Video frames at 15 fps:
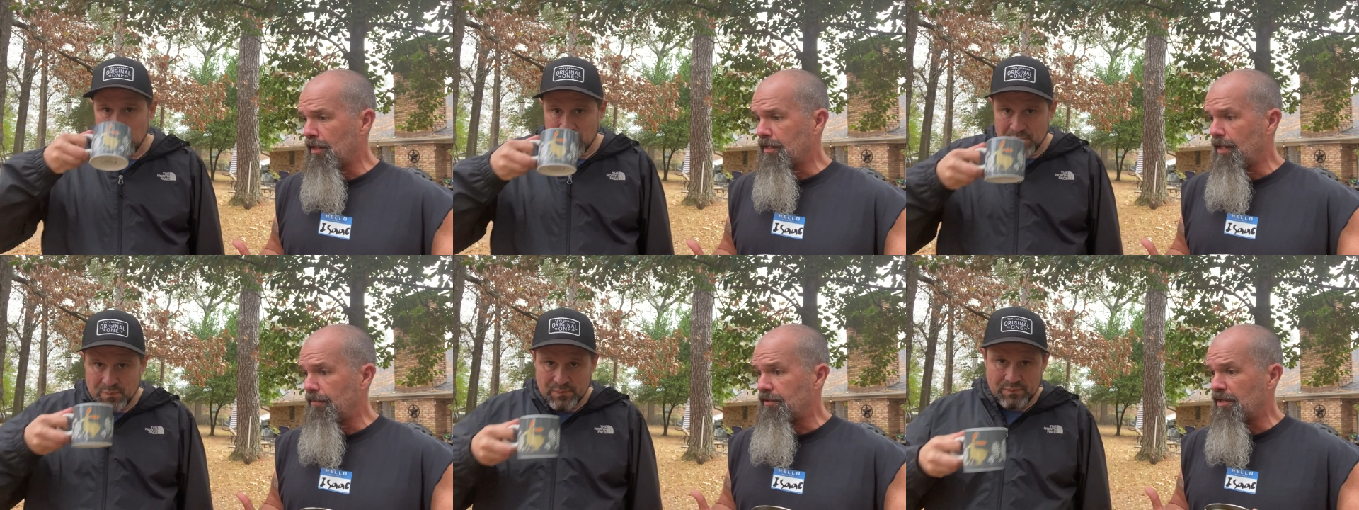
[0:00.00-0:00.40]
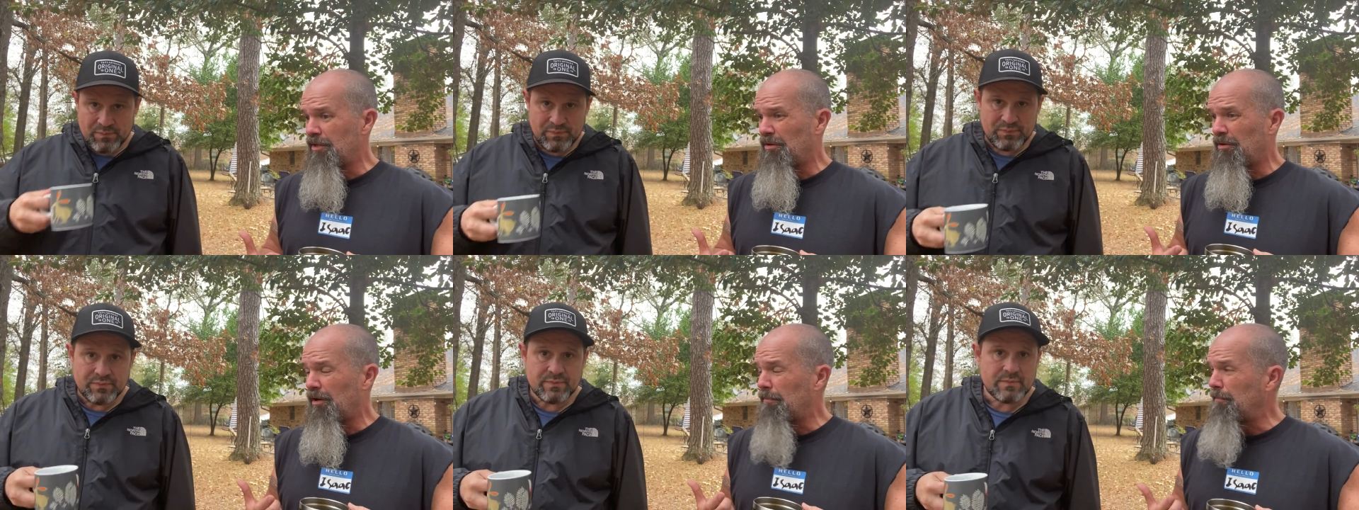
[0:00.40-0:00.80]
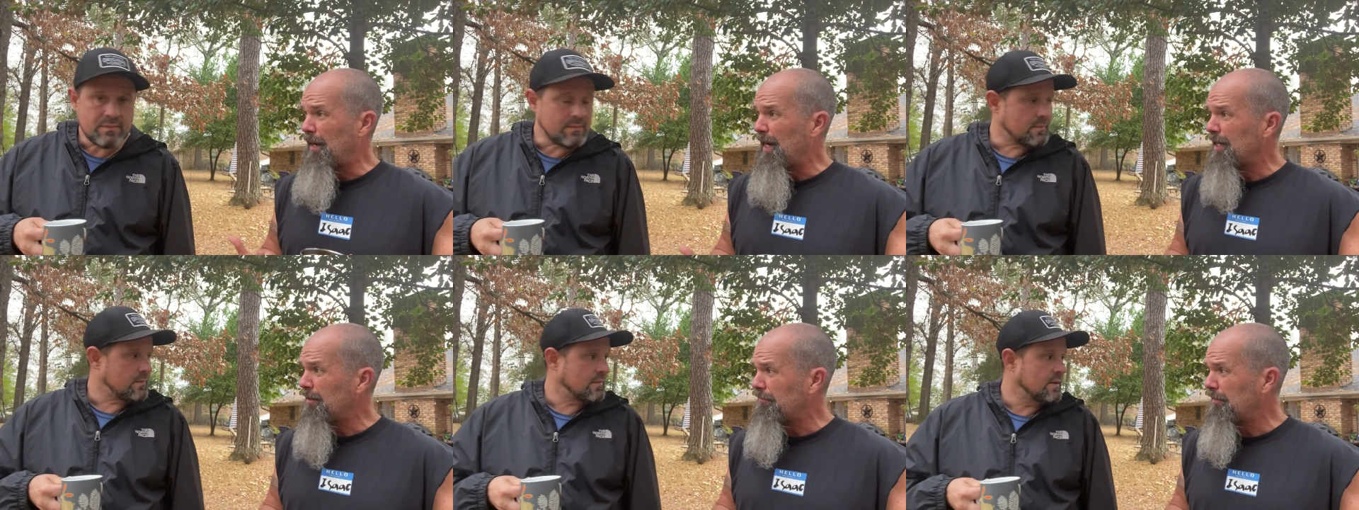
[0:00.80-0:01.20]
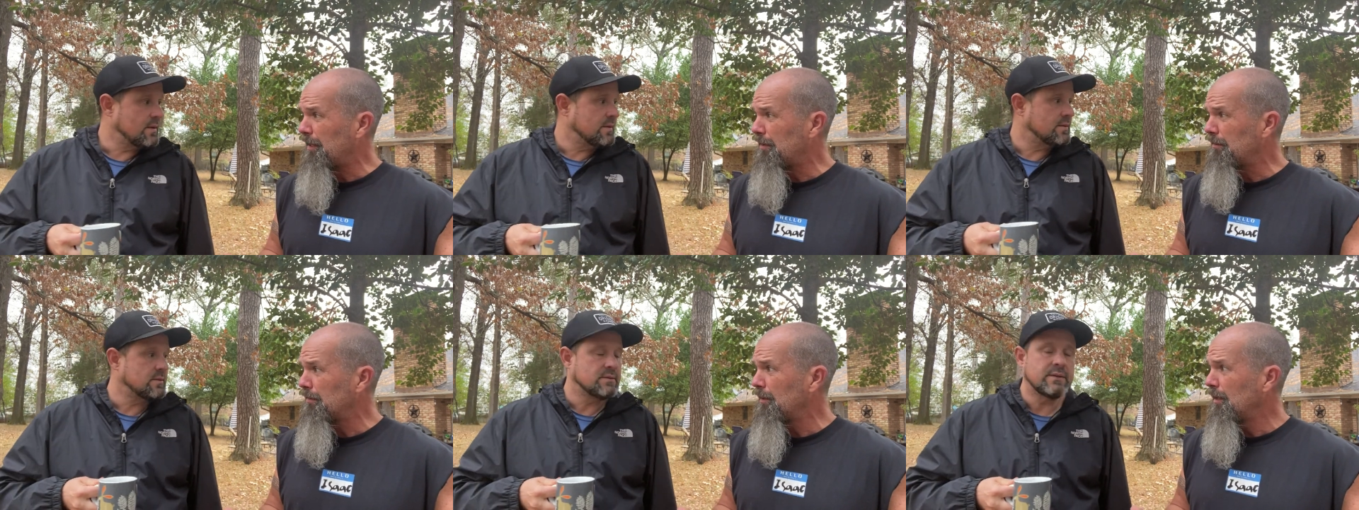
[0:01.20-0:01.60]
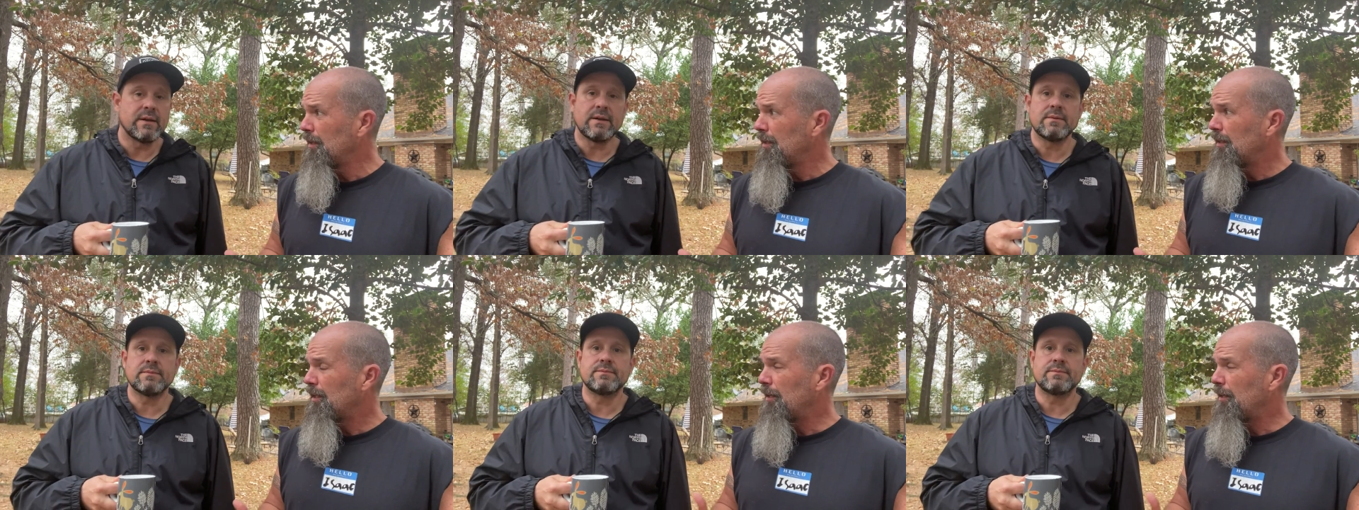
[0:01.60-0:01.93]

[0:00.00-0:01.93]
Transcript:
Speaker 1: of times are a magnifier. Yeah.